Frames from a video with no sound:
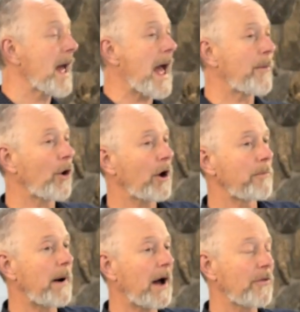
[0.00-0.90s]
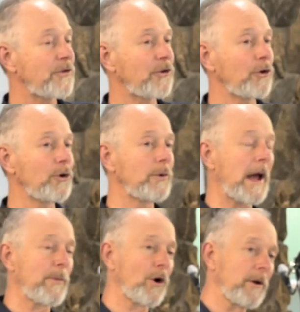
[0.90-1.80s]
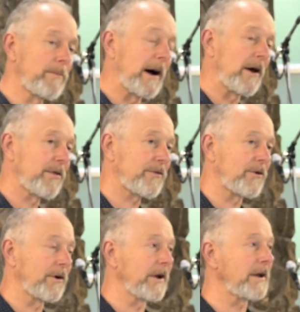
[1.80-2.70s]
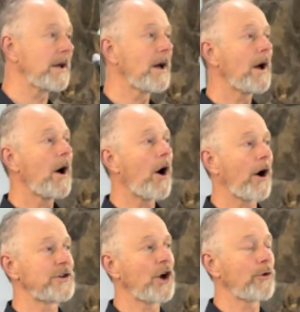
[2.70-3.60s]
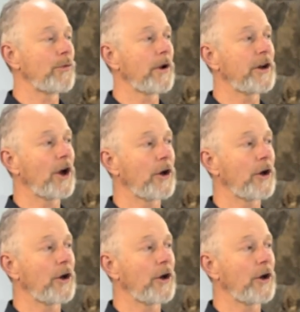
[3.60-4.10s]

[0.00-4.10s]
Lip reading: Am I on path two? Am I on path three? I don't really know.